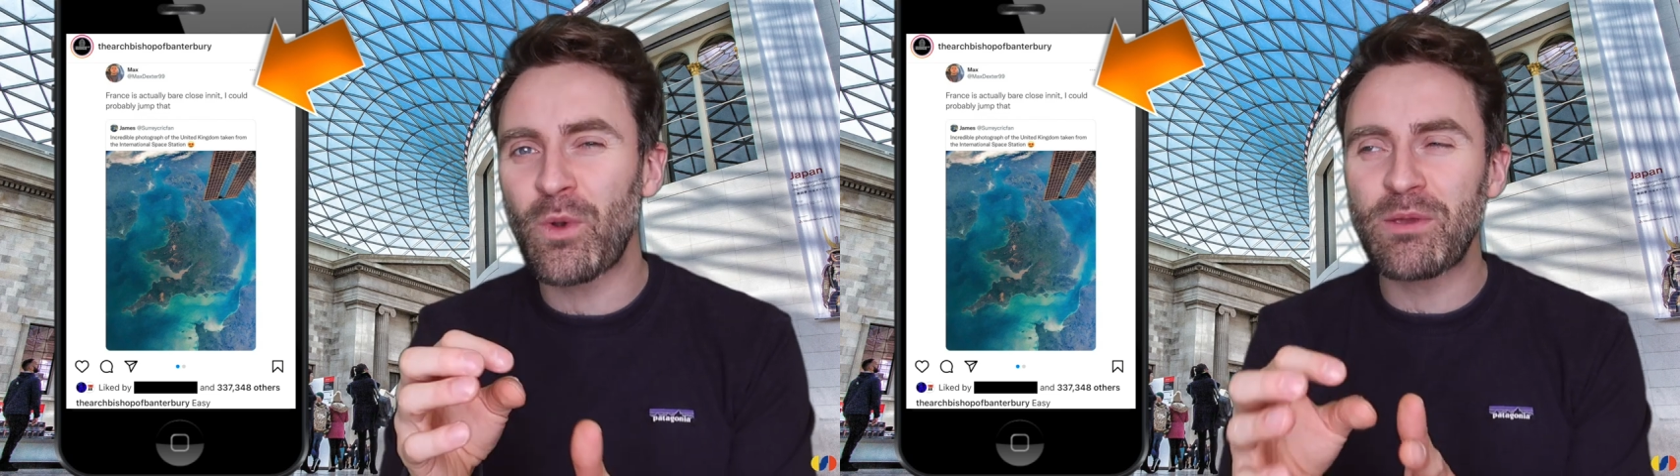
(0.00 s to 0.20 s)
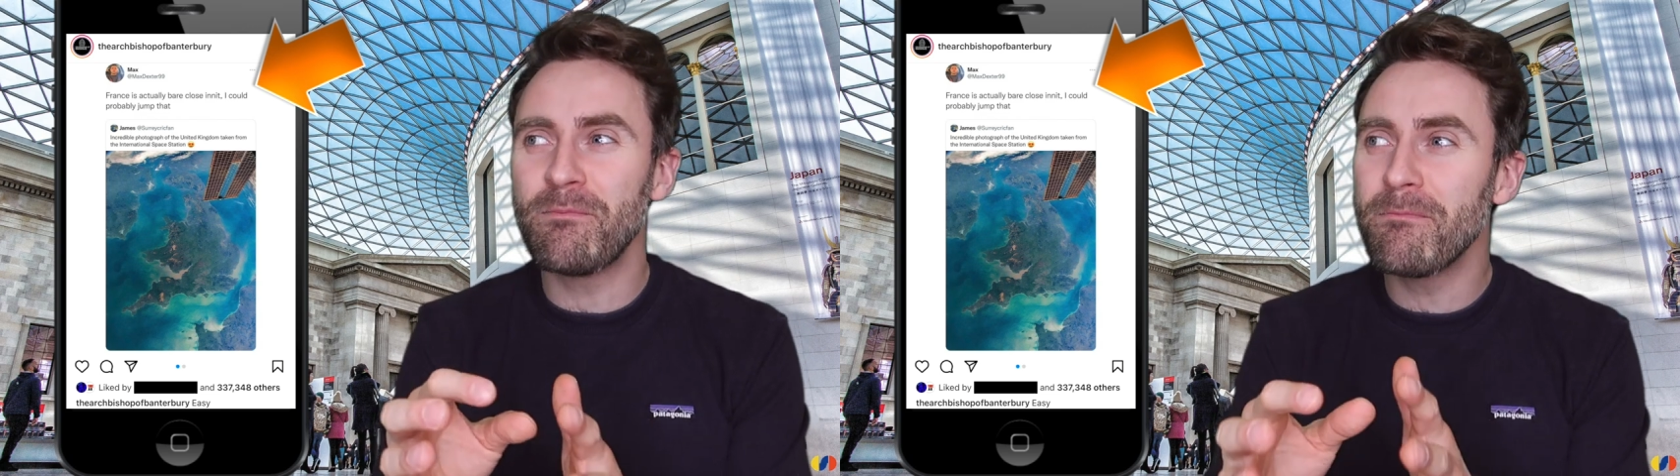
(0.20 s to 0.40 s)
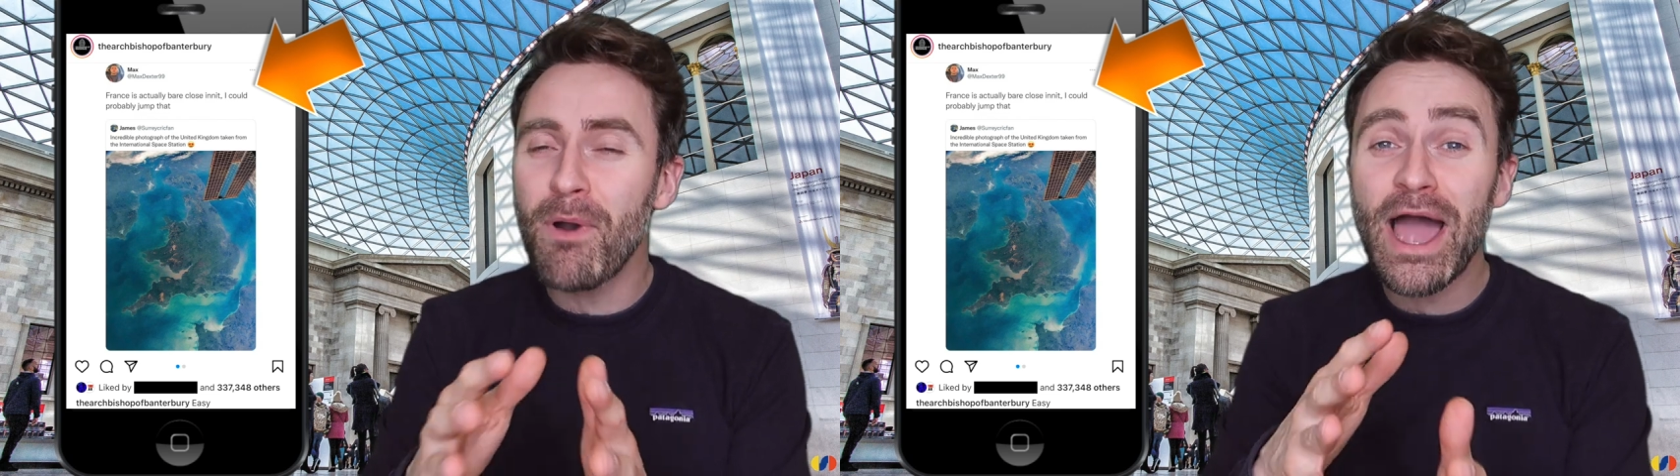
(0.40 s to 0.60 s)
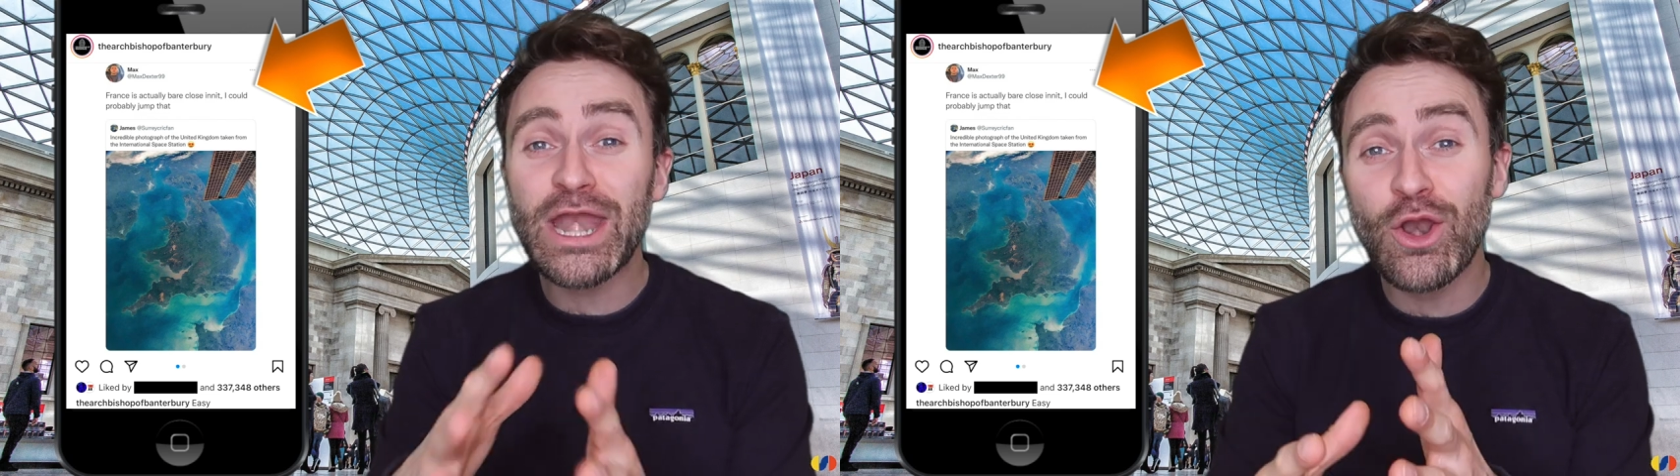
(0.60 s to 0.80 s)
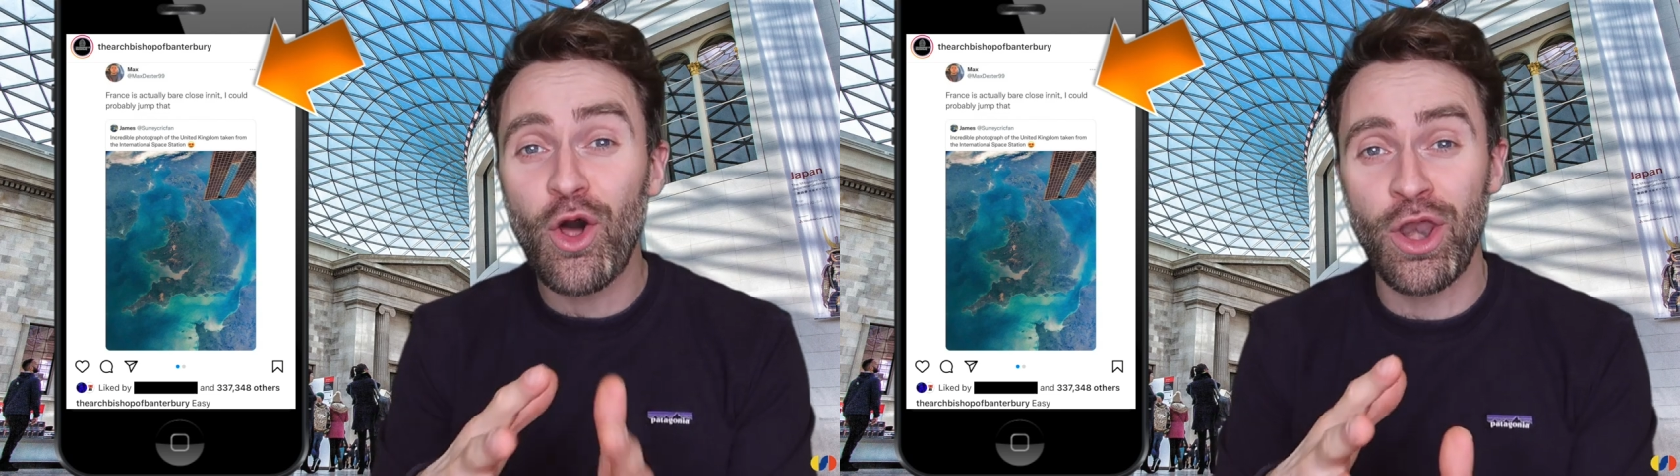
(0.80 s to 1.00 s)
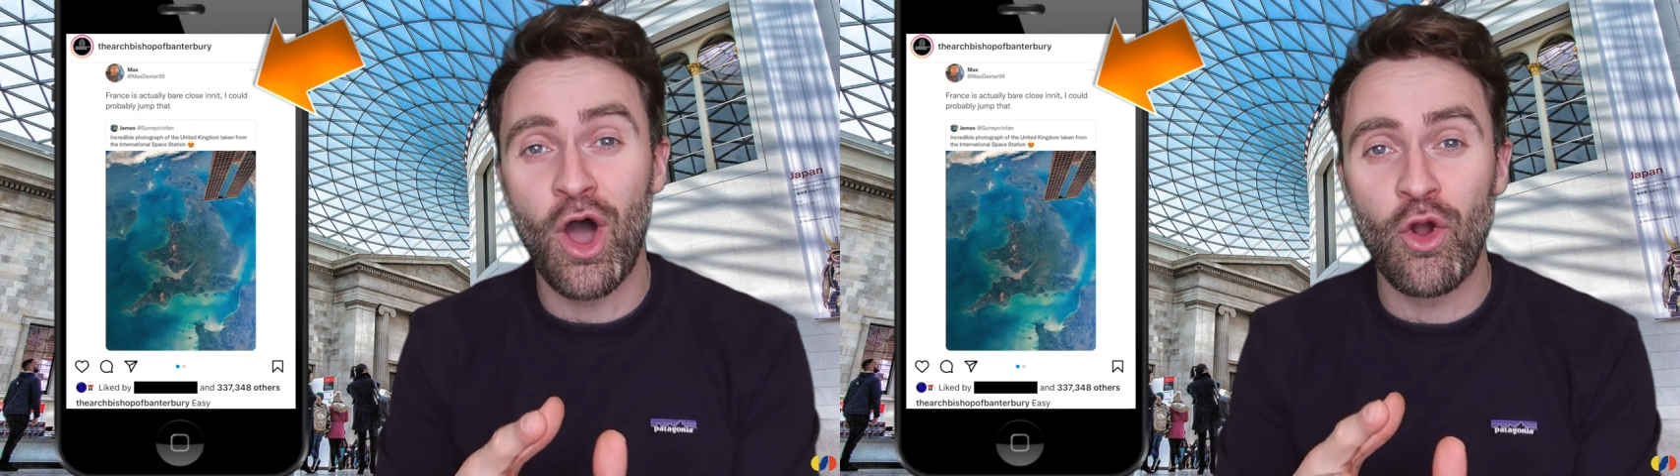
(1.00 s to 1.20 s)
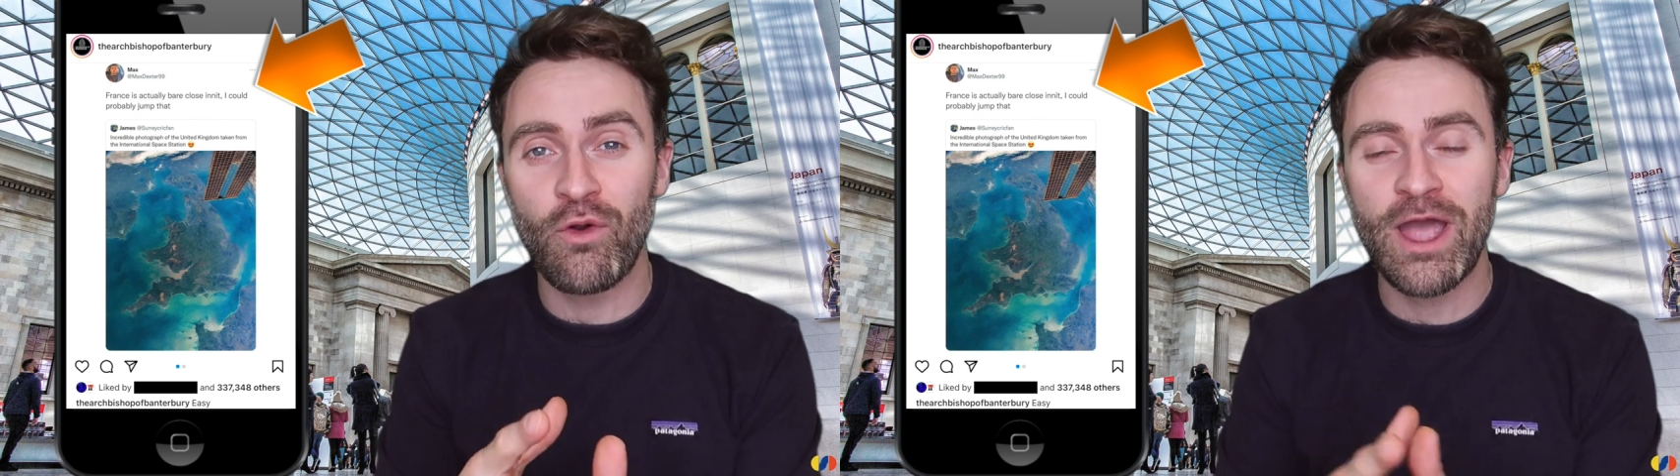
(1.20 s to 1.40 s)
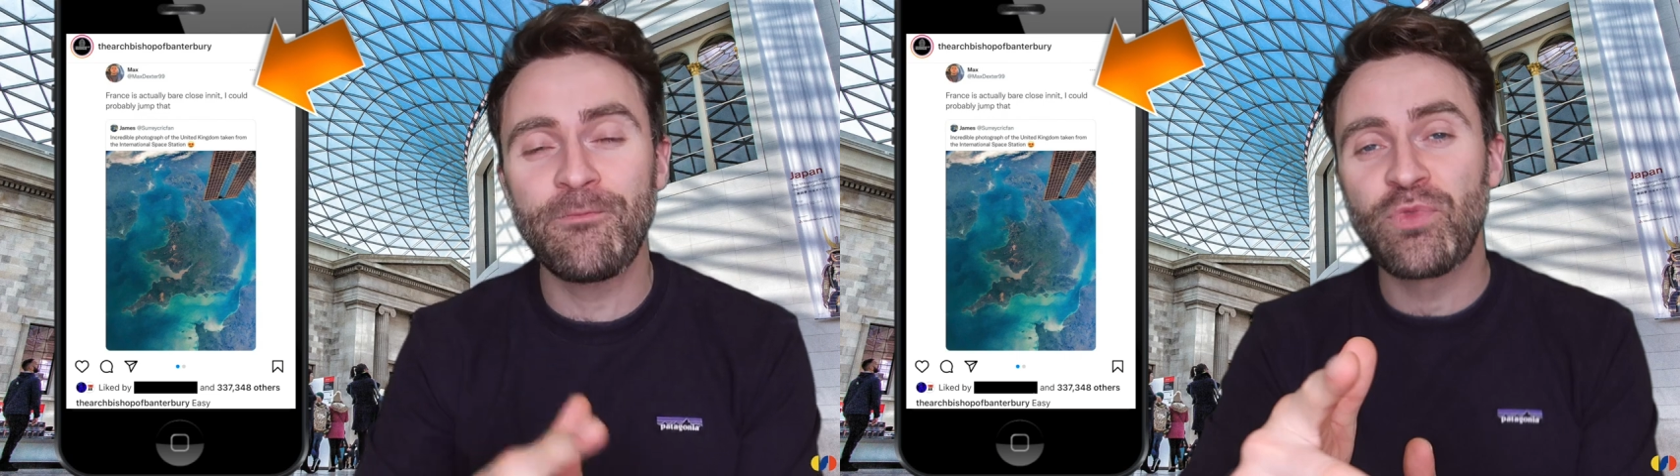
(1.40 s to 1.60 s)
we might not know,
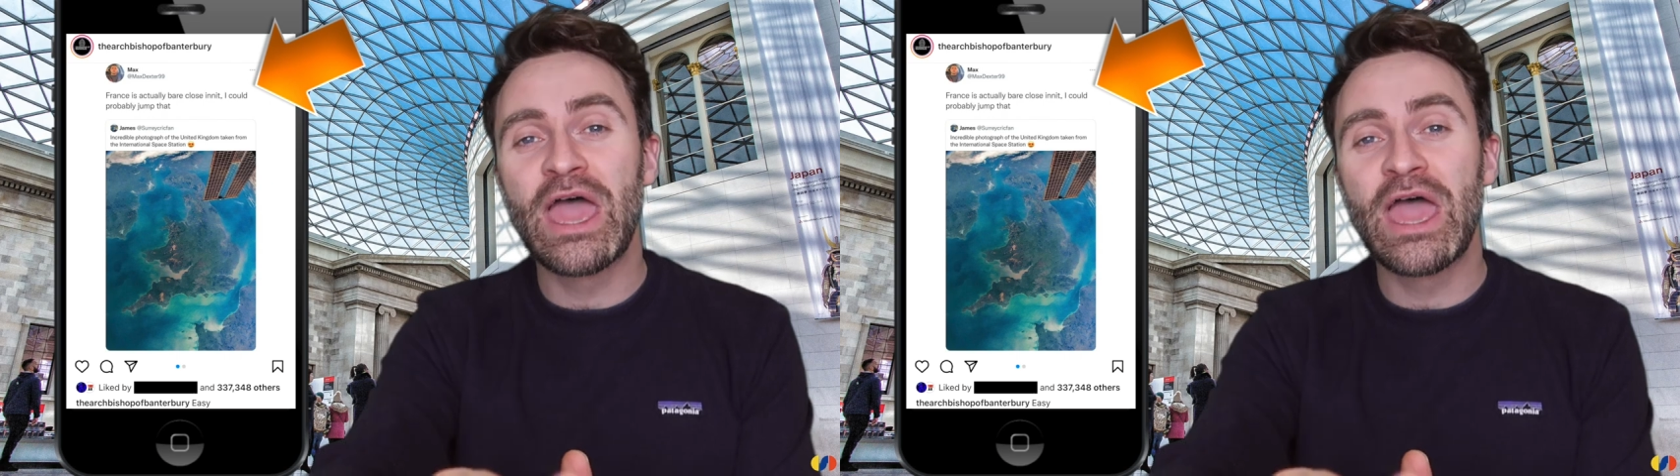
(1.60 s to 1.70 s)
right?